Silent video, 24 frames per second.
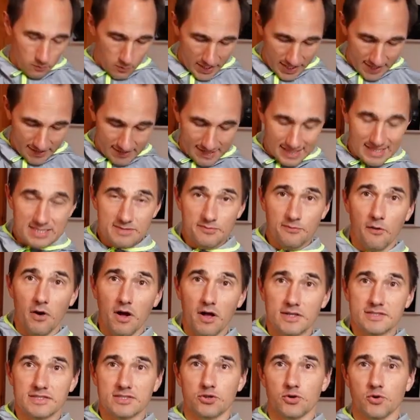where this
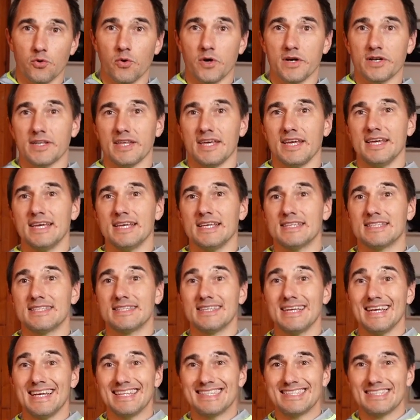falls short
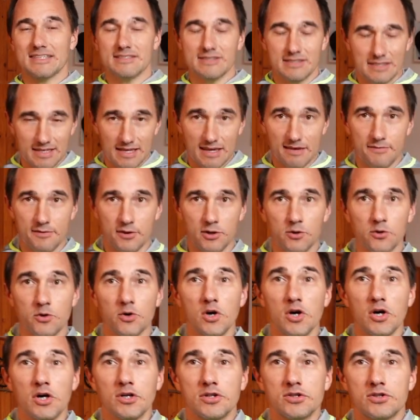is it doesn't give you
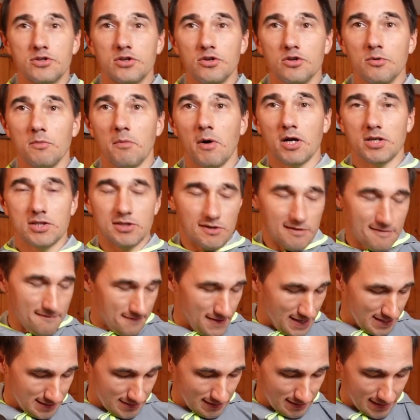too much
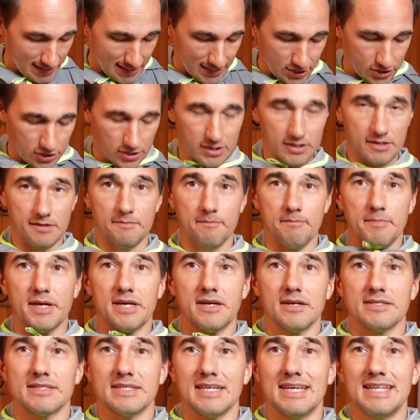ventilation
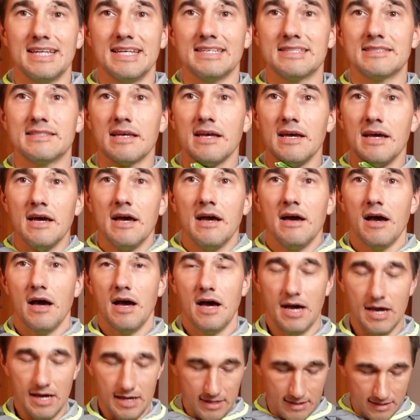because it is
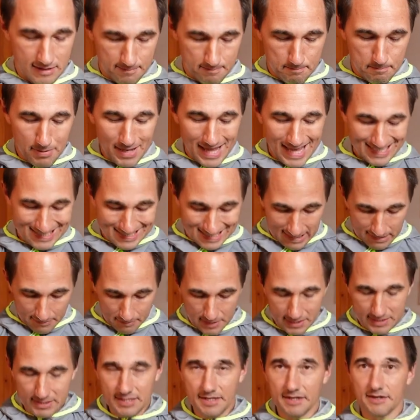plastic
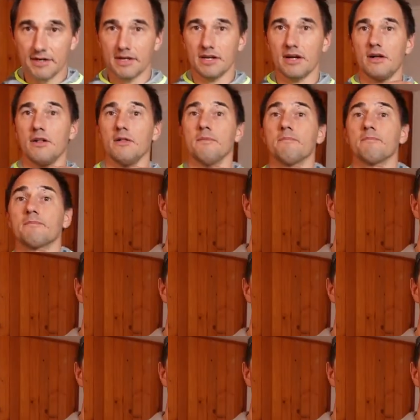material.